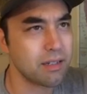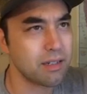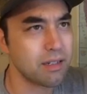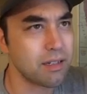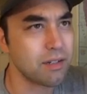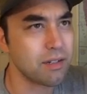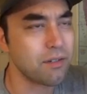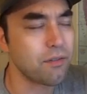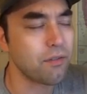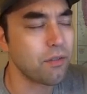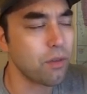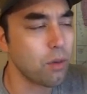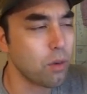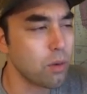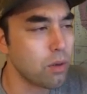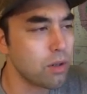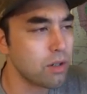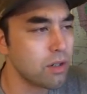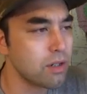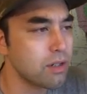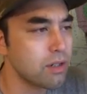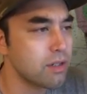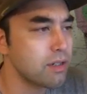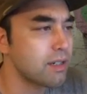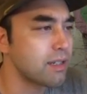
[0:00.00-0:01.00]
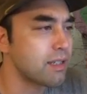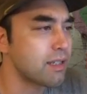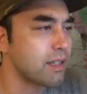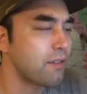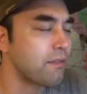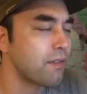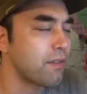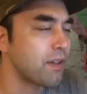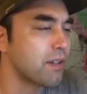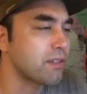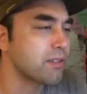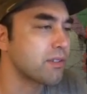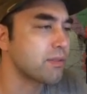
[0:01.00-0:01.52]
in Florida, and they
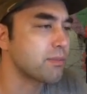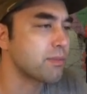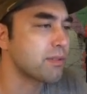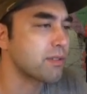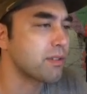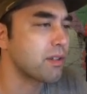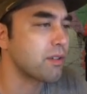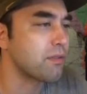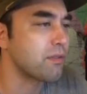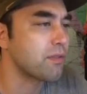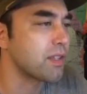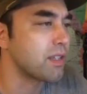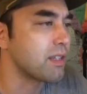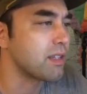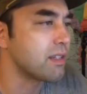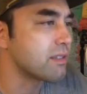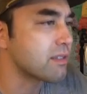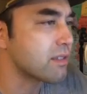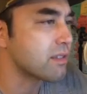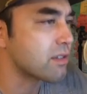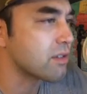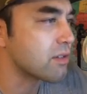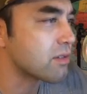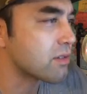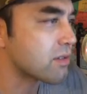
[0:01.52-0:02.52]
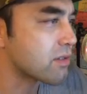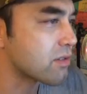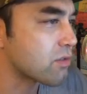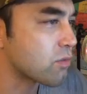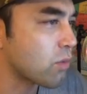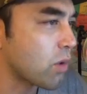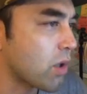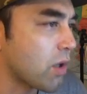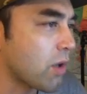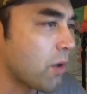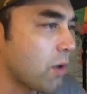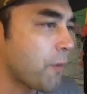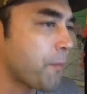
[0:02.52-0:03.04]
found some stuff in the East Coast as
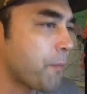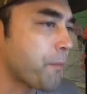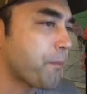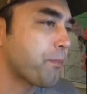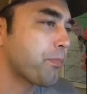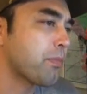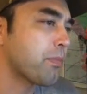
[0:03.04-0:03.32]
well.